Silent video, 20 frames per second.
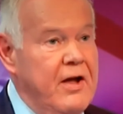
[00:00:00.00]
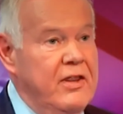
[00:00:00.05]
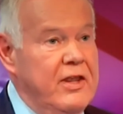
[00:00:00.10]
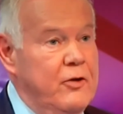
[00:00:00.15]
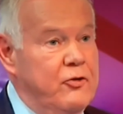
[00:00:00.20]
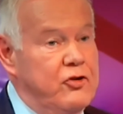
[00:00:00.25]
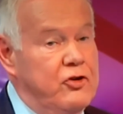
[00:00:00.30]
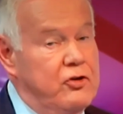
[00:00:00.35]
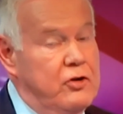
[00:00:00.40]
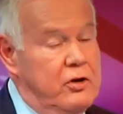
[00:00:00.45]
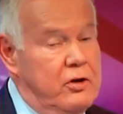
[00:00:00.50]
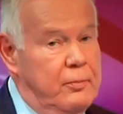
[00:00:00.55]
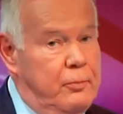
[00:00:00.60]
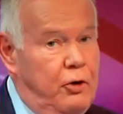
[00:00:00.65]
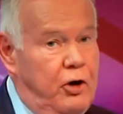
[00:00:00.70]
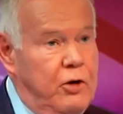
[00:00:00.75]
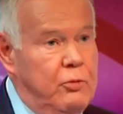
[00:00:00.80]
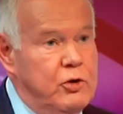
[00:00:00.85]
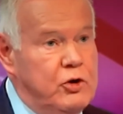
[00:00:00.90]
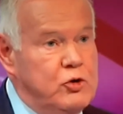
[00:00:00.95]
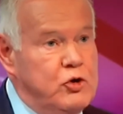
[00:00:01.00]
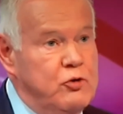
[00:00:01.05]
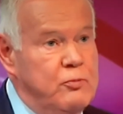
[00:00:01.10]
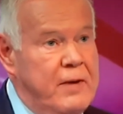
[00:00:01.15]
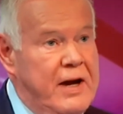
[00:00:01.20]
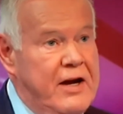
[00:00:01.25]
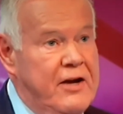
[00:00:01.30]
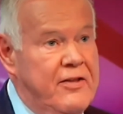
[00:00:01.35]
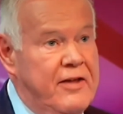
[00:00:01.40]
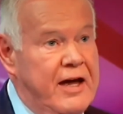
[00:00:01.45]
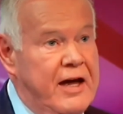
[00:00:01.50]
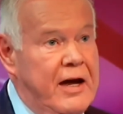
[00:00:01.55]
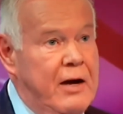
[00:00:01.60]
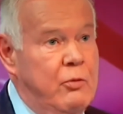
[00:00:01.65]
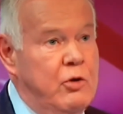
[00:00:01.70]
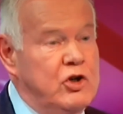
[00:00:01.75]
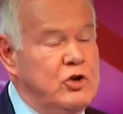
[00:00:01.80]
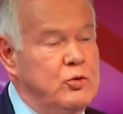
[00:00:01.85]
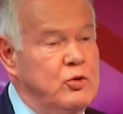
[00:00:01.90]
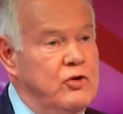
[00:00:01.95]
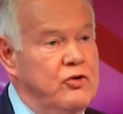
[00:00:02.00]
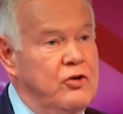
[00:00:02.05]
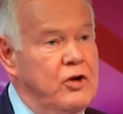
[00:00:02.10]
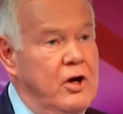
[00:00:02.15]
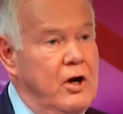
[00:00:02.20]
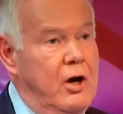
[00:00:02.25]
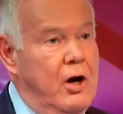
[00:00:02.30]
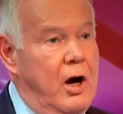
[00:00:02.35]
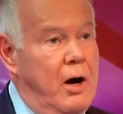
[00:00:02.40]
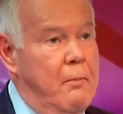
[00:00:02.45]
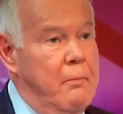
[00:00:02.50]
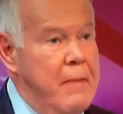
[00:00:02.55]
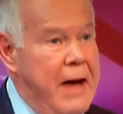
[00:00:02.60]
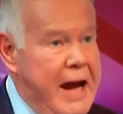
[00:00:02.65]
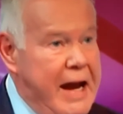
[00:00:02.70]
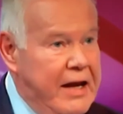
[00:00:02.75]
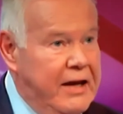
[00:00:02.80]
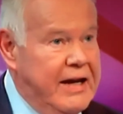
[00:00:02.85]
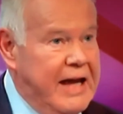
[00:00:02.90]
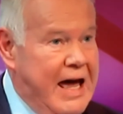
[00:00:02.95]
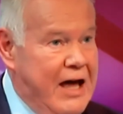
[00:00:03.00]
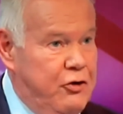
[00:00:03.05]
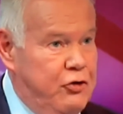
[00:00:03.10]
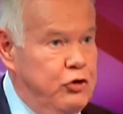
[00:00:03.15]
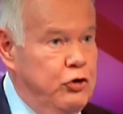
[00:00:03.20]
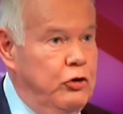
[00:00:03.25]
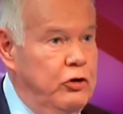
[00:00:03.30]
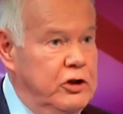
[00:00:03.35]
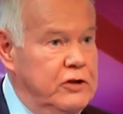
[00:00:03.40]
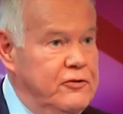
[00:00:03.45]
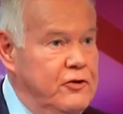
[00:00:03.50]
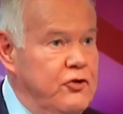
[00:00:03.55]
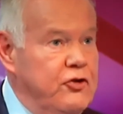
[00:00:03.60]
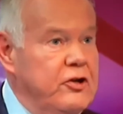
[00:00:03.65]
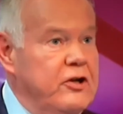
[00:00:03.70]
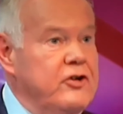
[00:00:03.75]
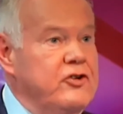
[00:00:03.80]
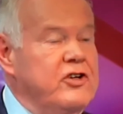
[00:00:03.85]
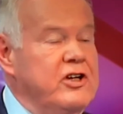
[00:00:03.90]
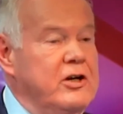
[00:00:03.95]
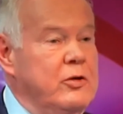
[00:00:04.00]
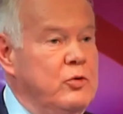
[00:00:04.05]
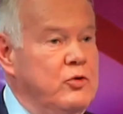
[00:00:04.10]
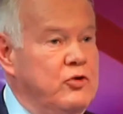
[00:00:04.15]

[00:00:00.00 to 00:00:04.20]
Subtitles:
There's the point which was made there, which was our main gas storage facility